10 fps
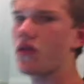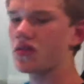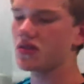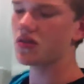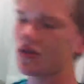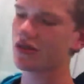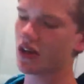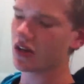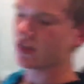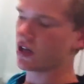This is just an
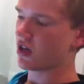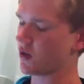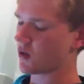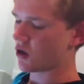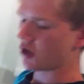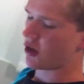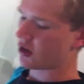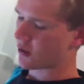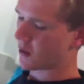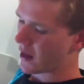idea
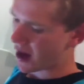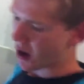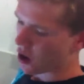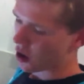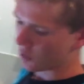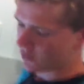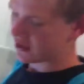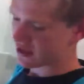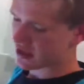on how old these